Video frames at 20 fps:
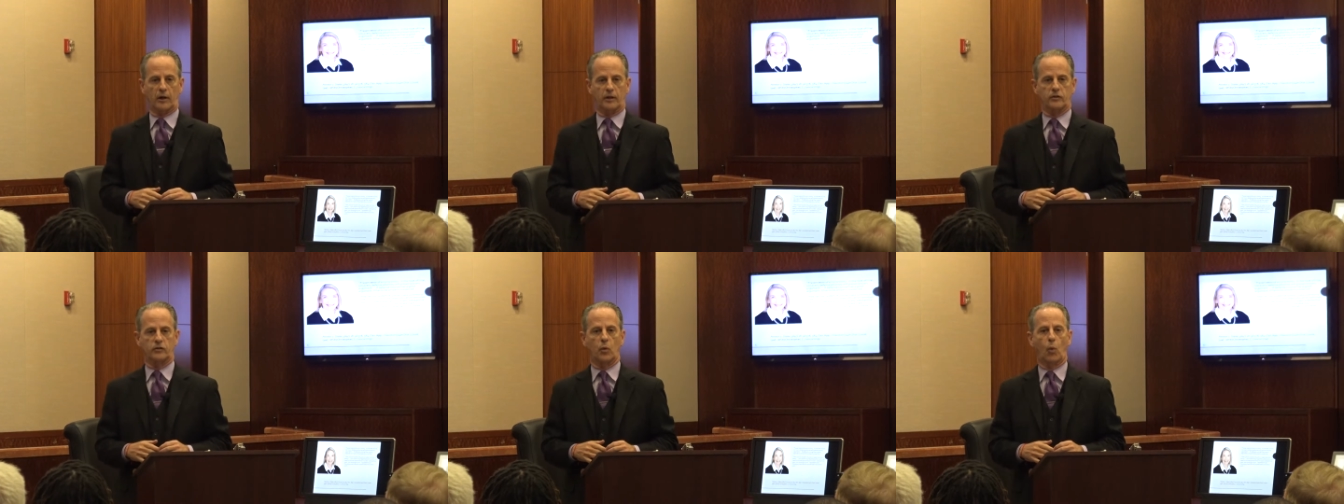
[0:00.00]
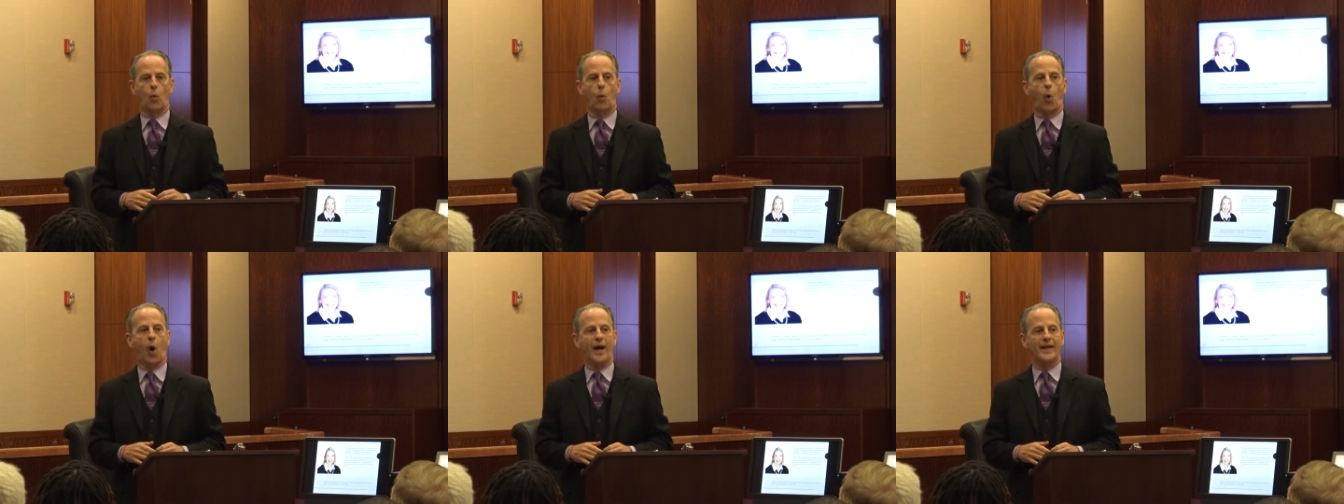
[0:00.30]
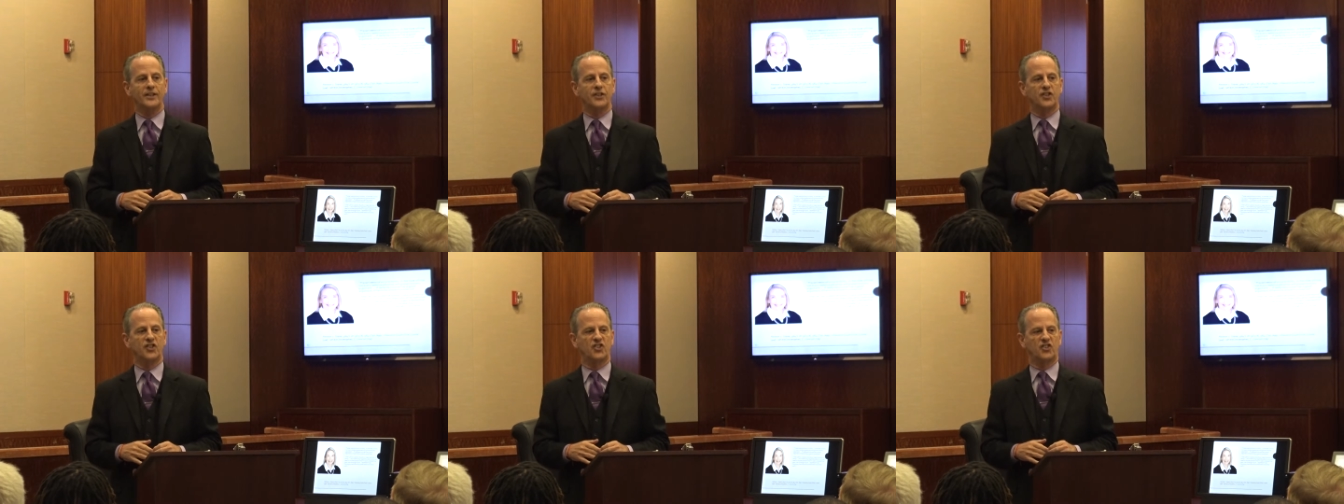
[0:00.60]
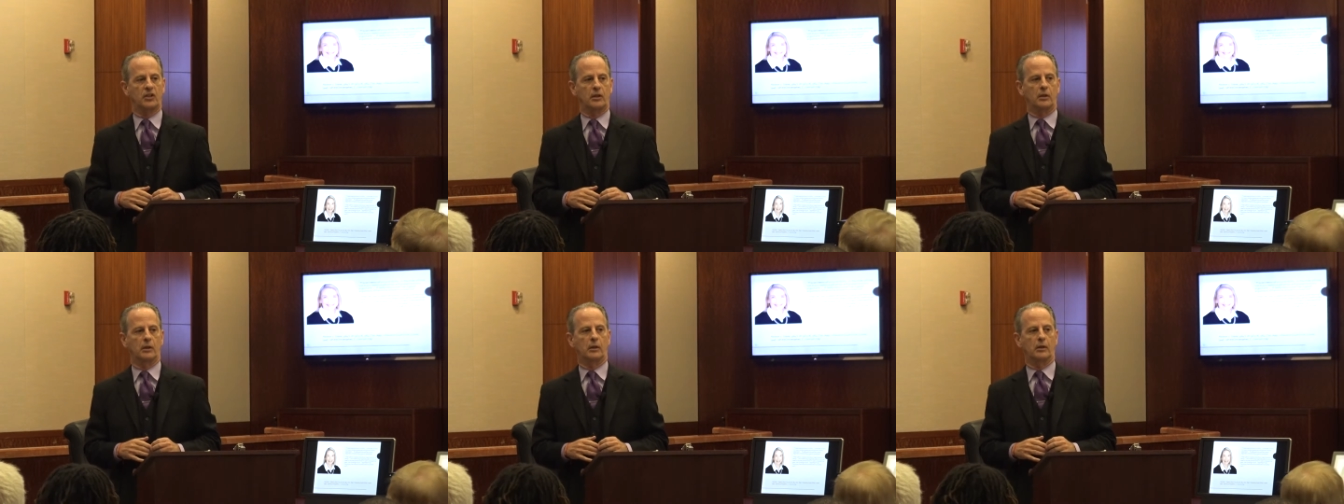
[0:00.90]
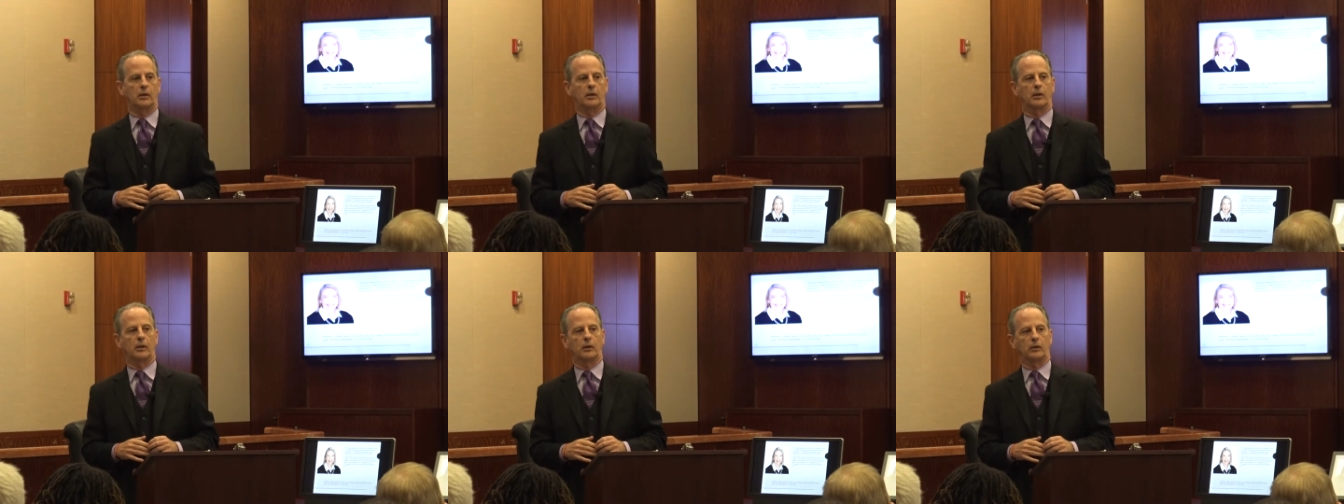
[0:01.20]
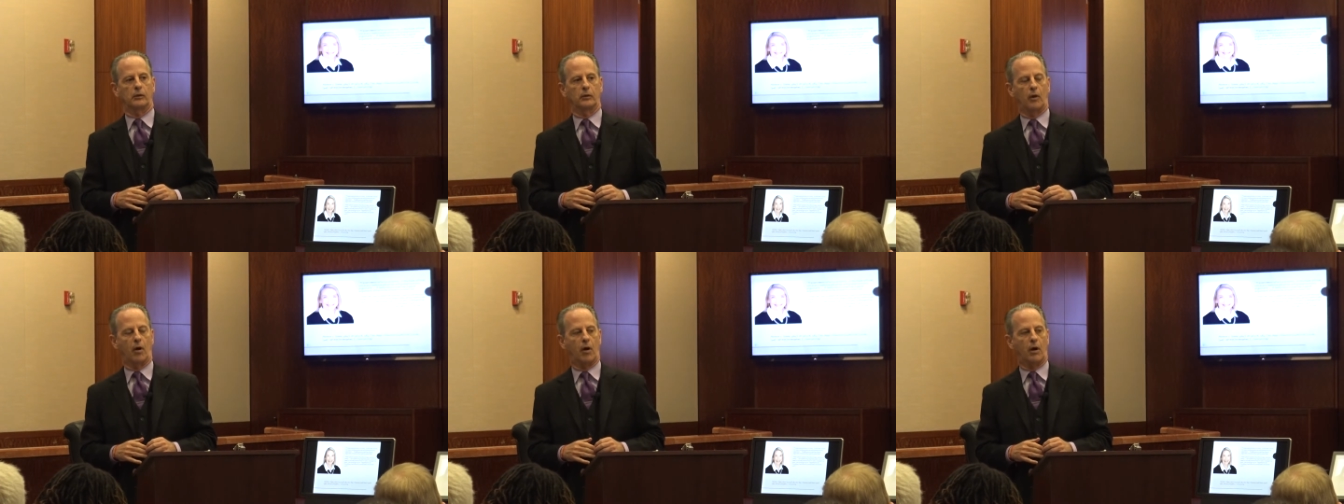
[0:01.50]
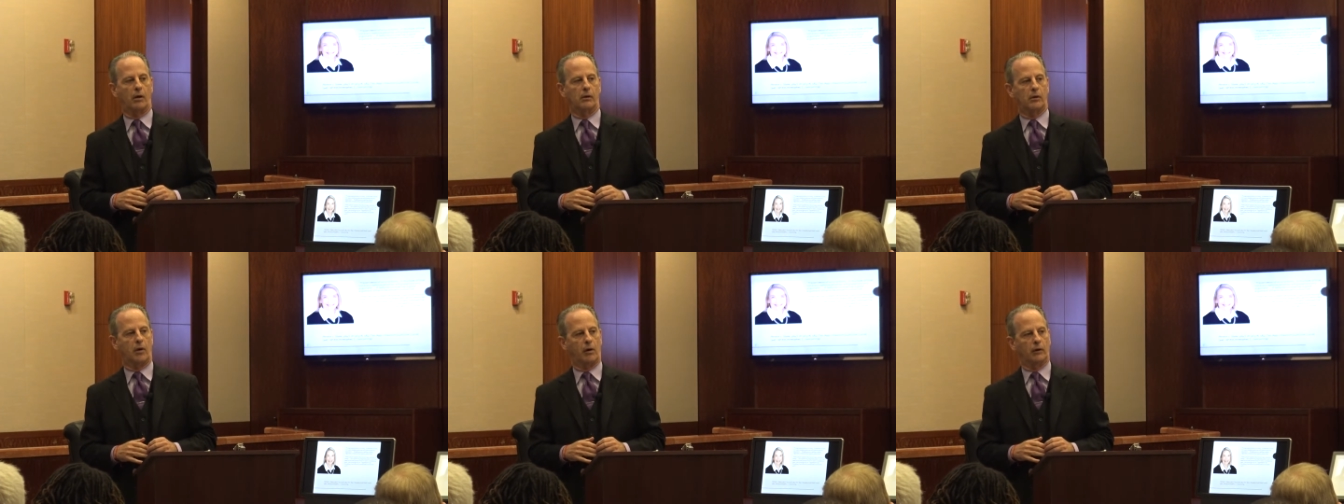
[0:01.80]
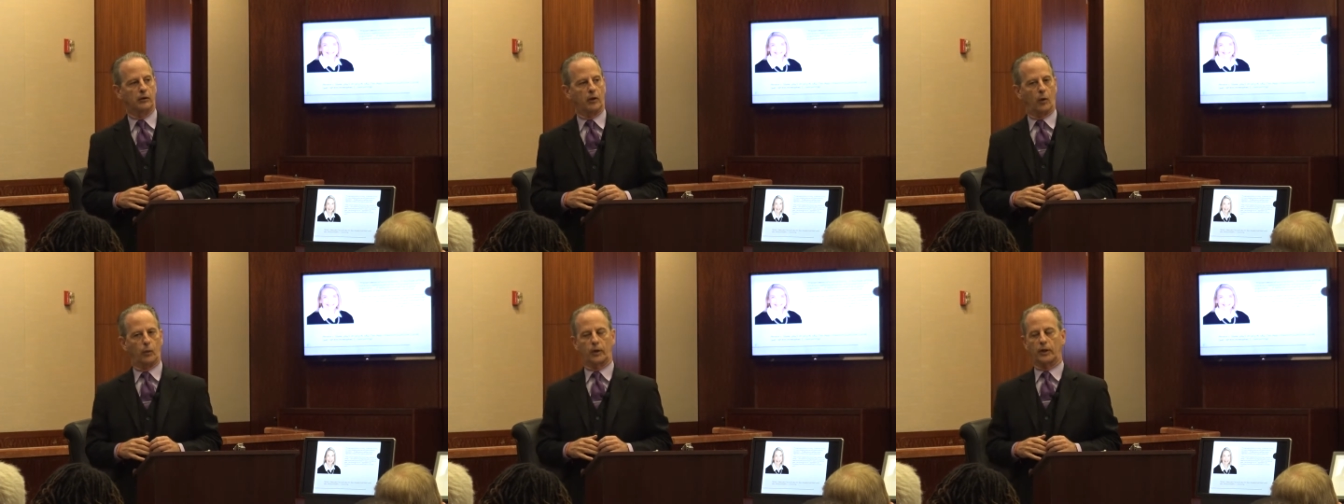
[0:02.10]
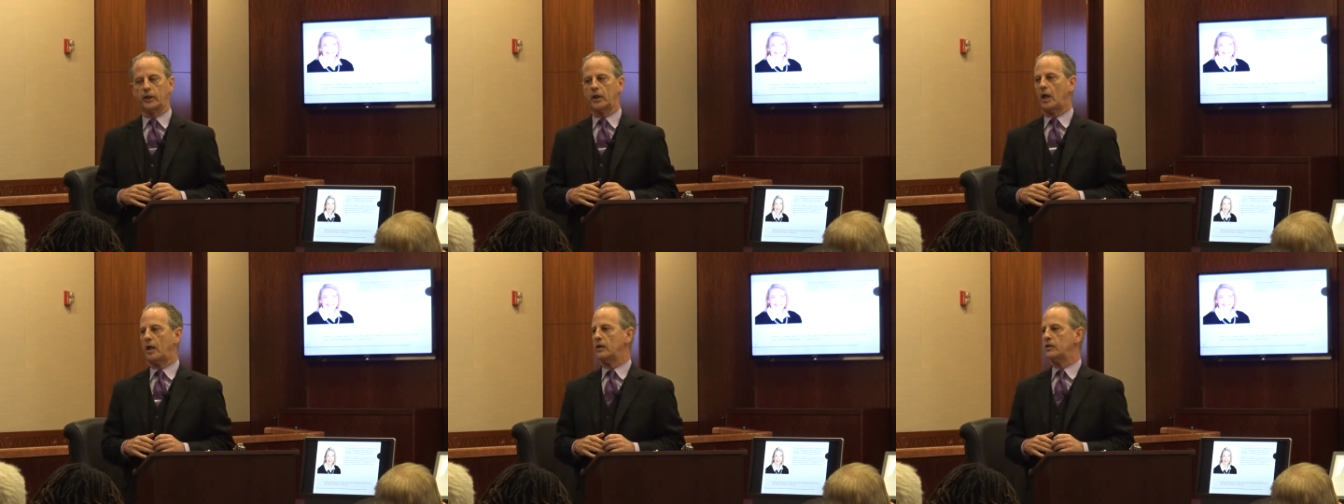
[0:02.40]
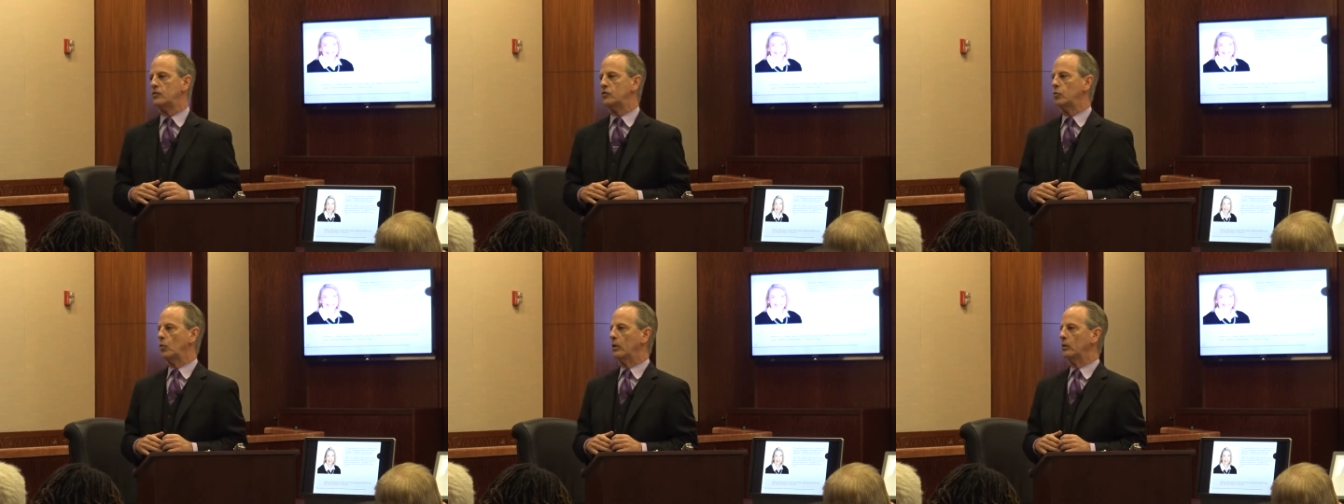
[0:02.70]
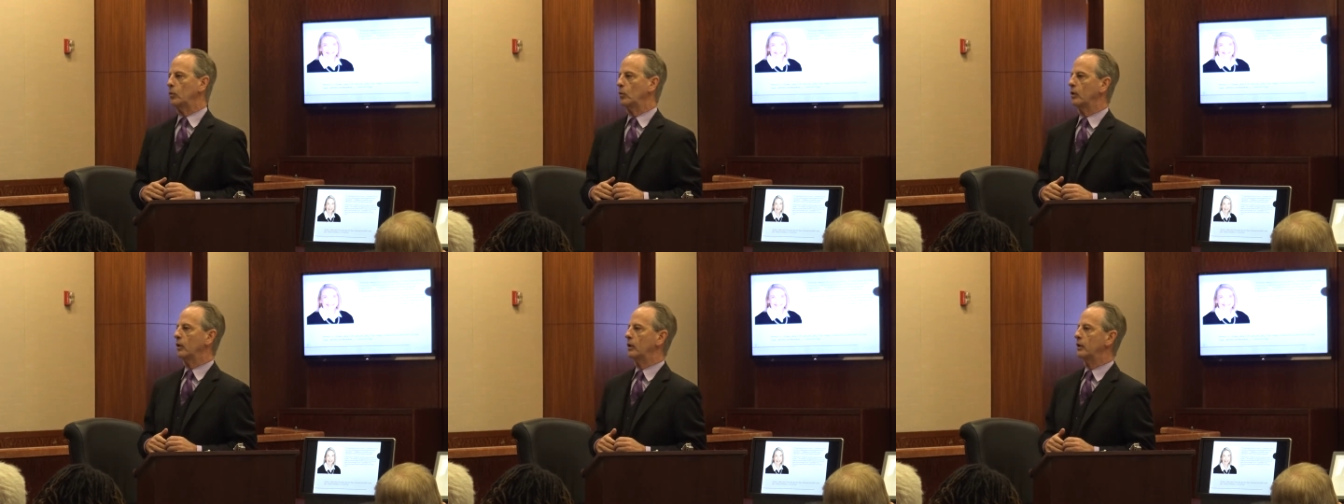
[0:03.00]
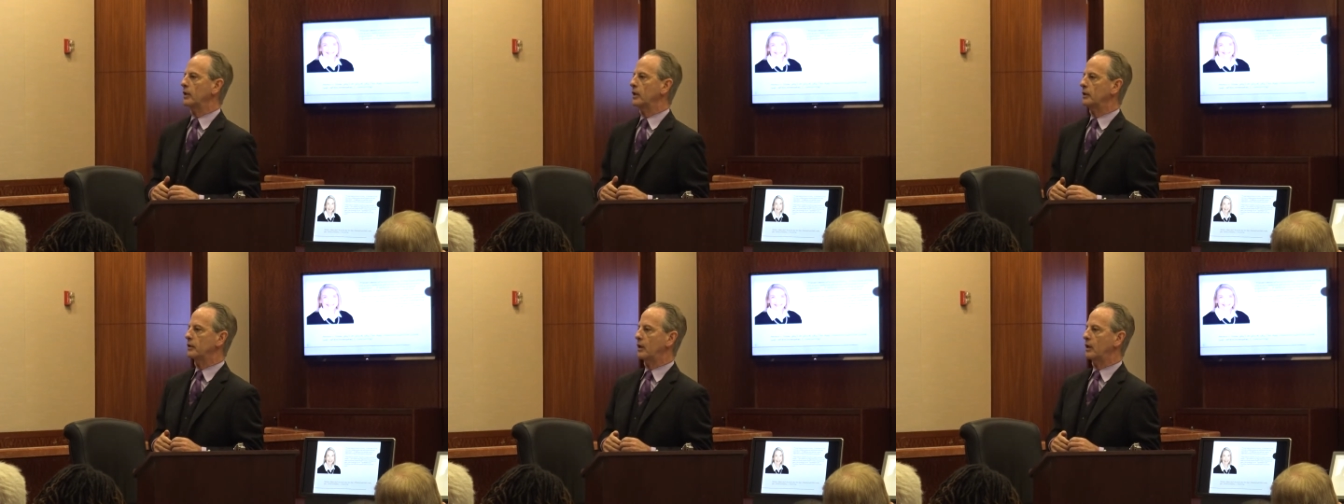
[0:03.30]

It's Wice Law, all lowercase, one word,